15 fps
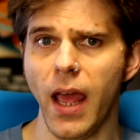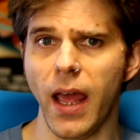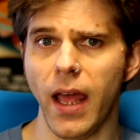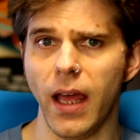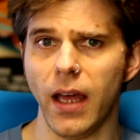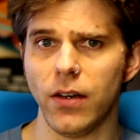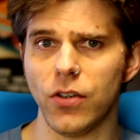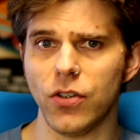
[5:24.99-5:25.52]

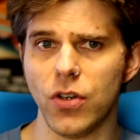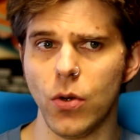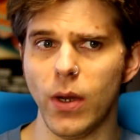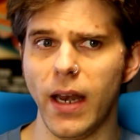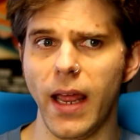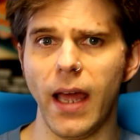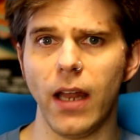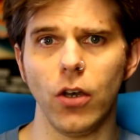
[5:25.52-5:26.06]
and do
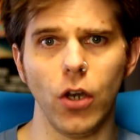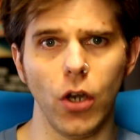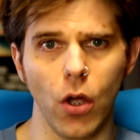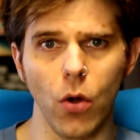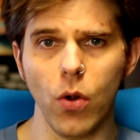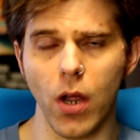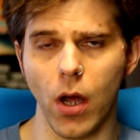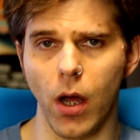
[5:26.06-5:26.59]
it at
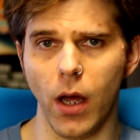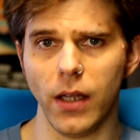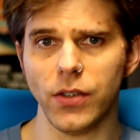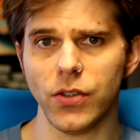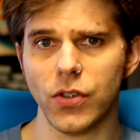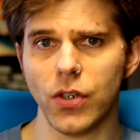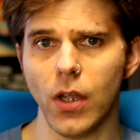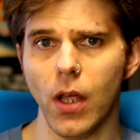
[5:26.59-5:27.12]
no
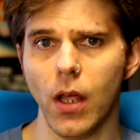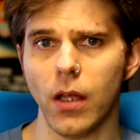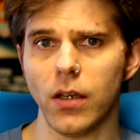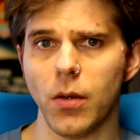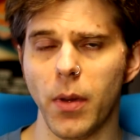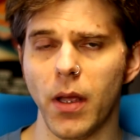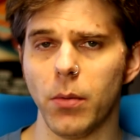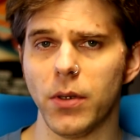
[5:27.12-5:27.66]
cost
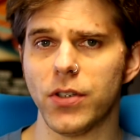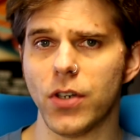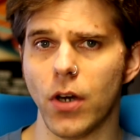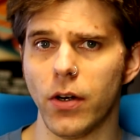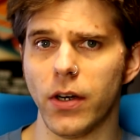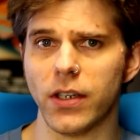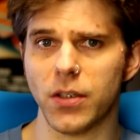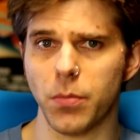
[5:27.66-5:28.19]
to be able to
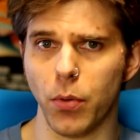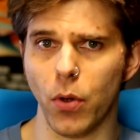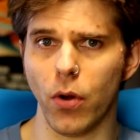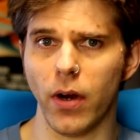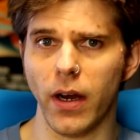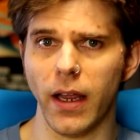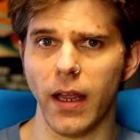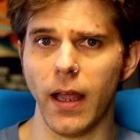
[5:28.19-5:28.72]
start
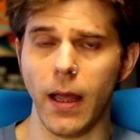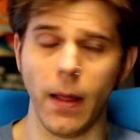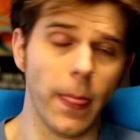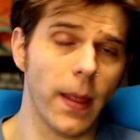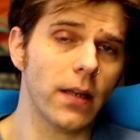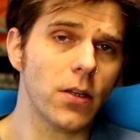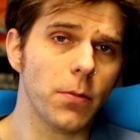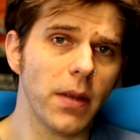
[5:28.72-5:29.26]
exploring and
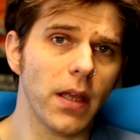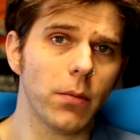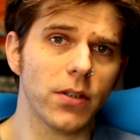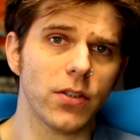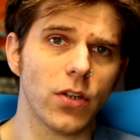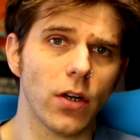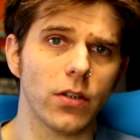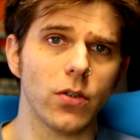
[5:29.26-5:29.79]
then to be able
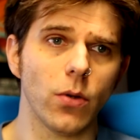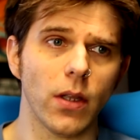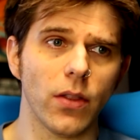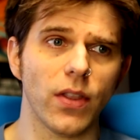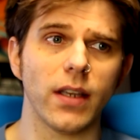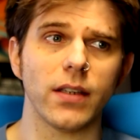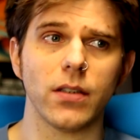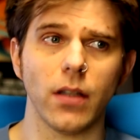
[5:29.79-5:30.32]
to start doing
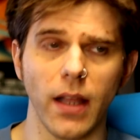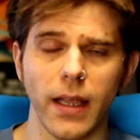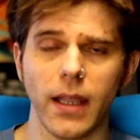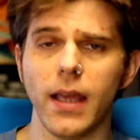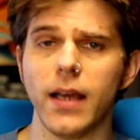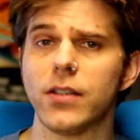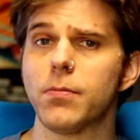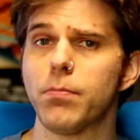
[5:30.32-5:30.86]
things
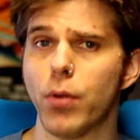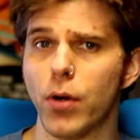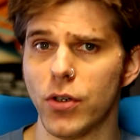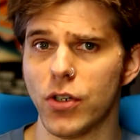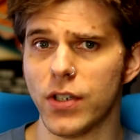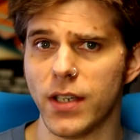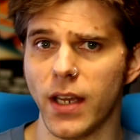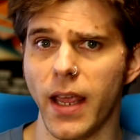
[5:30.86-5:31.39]
like yes
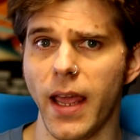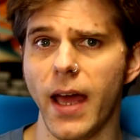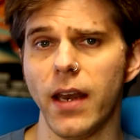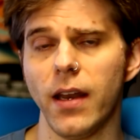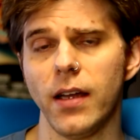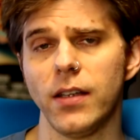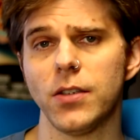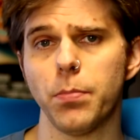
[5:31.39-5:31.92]
purchasing
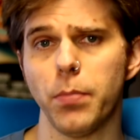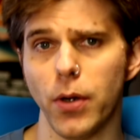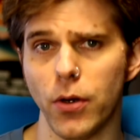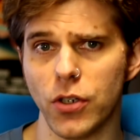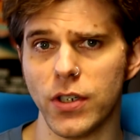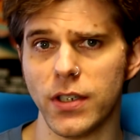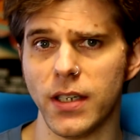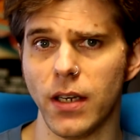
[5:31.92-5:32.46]
add-ons
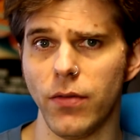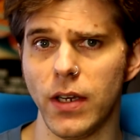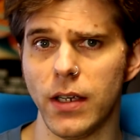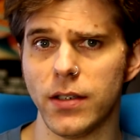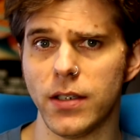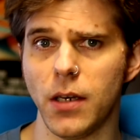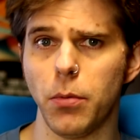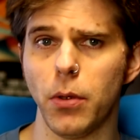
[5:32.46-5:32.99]
purchasing
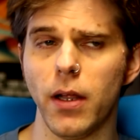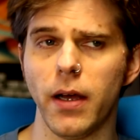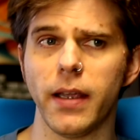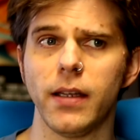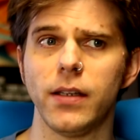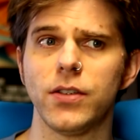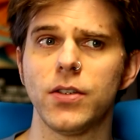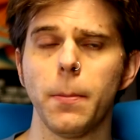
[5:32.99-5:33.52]
VST
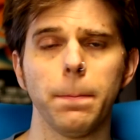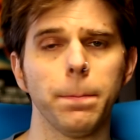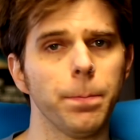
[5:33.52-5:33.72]
plugins